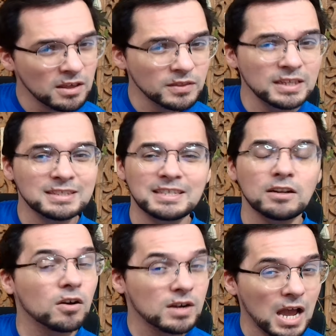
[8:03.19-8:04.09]
things that
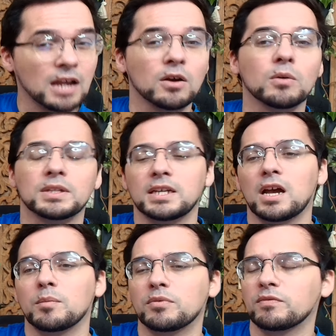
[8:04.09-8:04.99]
are not holding
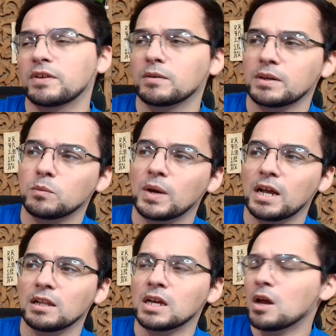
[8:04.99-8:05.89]
up very
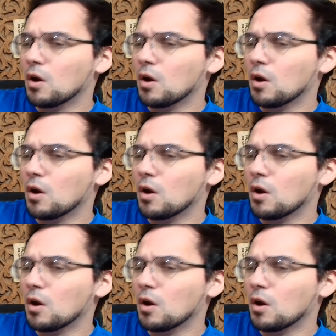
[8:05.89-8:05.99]
well.